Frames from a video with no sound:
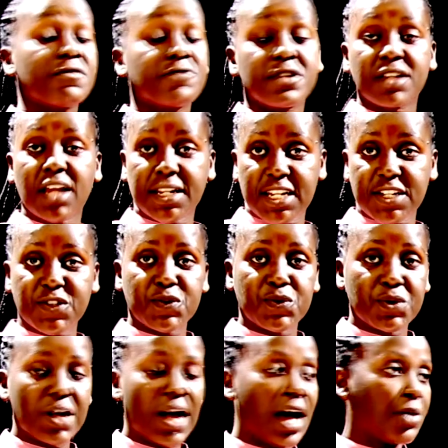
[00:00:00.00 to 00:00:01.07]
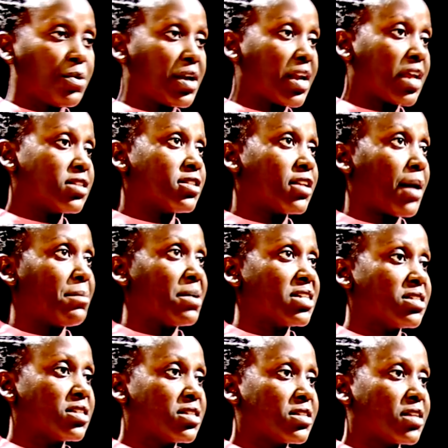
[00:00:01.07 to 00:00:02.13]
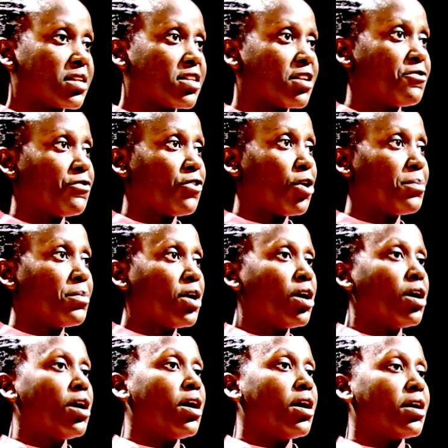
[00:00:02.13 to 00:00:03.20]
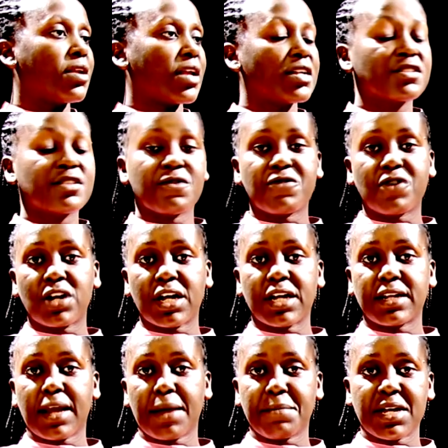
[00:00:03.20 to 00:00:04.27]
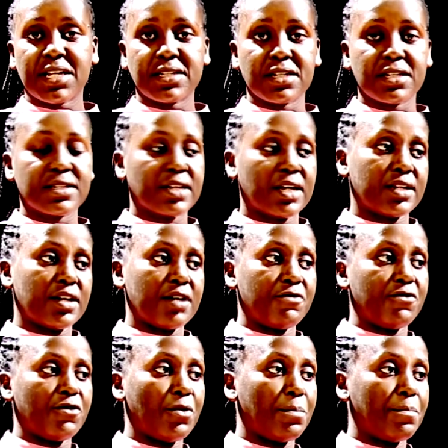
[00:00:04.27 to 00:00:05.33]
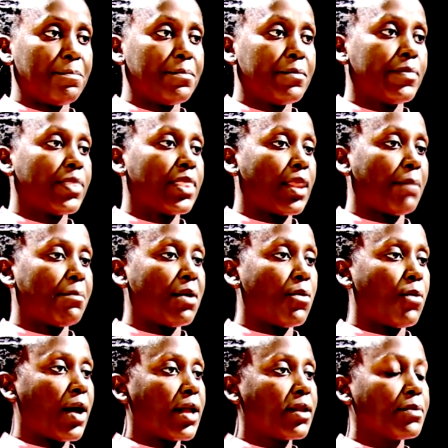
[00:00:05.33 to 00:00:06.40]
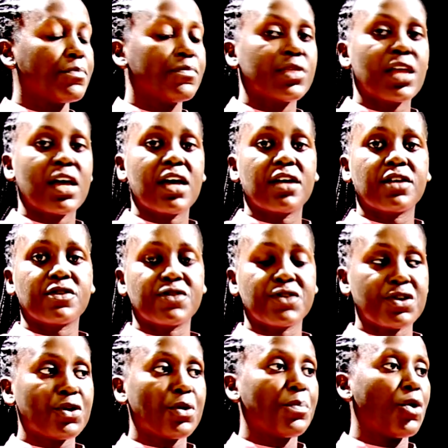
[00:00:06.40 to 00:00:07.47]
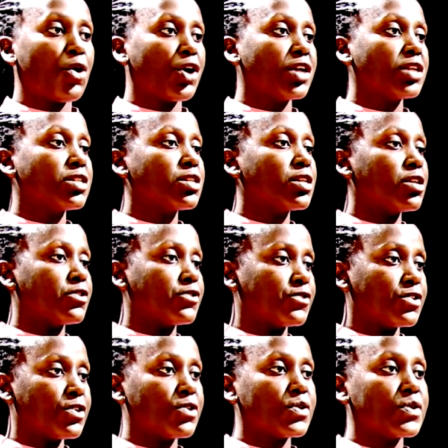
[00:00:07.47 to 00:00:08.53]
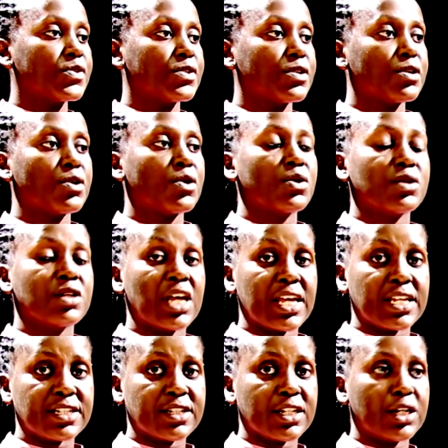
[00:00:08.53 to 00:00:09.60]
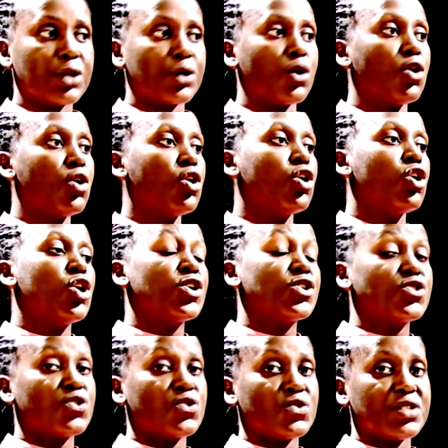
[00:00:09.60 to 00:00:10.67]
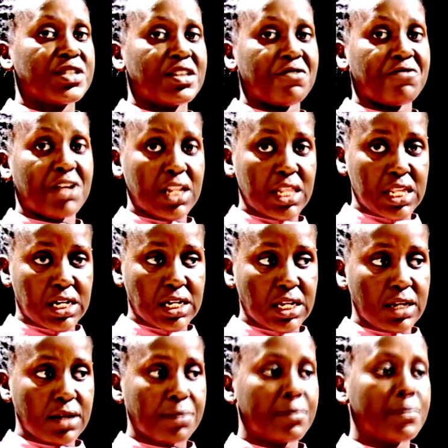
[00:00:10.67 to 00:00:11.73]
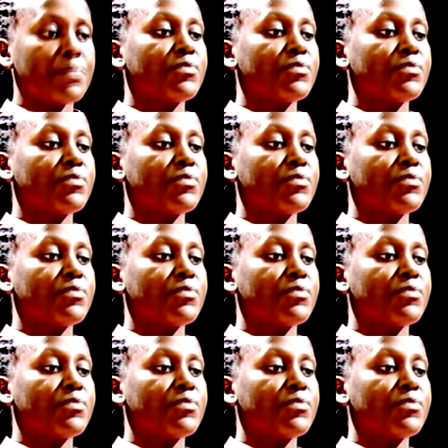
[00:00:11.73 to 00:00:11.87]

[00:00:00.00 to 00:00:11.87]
Having understood how we write numbers in standard form, write the following numbers in standard form. Number 1, 0.000273.